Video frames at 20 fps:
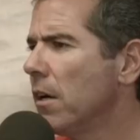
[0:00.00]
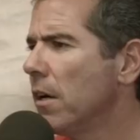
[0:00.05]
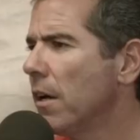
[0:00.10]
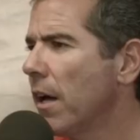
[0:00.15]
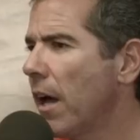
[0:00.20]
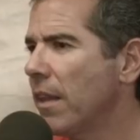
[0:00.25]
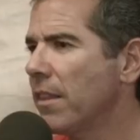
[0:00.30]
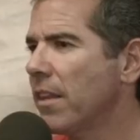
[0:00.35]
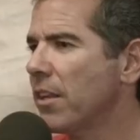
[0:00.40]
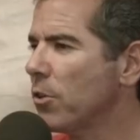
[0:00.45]

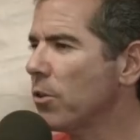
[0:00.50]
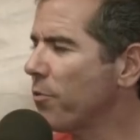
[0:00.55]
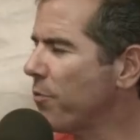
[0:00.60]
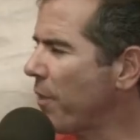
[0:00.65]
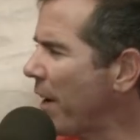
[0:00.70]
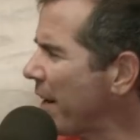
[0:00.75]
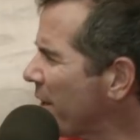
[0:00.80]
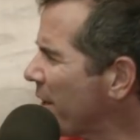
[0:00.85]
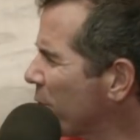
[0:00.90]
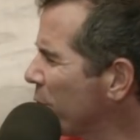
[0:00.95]
And then you
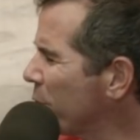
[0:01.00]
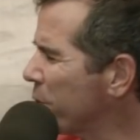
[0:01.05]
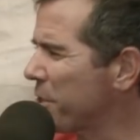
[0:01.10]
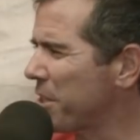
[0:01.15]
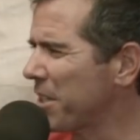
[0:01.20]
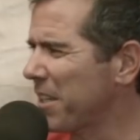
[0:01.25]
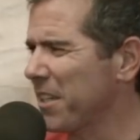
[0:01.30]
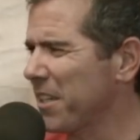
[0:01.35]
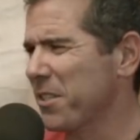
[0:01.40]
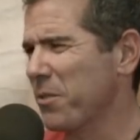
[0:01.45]
find out who
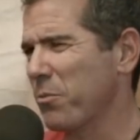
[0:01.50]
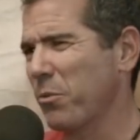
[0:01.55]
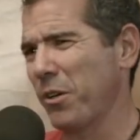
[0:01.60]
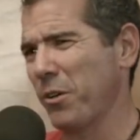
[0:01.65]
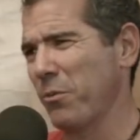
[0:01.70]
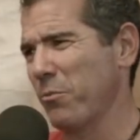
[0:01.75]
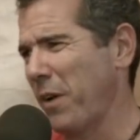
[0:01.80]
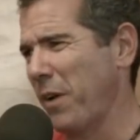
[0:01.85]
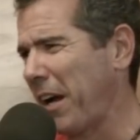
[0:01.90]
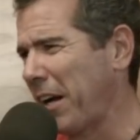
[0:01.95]
she is and what
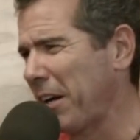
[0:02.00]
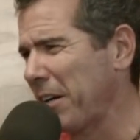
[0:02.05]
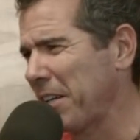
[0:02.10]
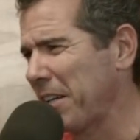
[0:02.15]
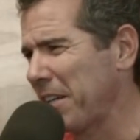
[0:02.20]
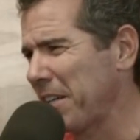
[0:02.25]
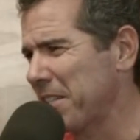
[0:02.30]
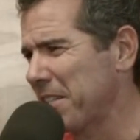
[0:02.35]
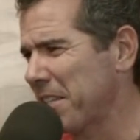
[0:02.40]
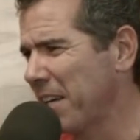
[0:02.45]
her record
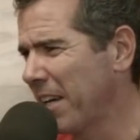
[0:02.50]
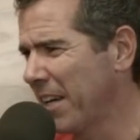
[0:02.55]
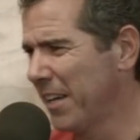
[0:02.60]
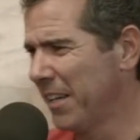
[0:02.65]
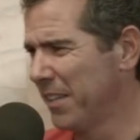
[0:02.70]
is.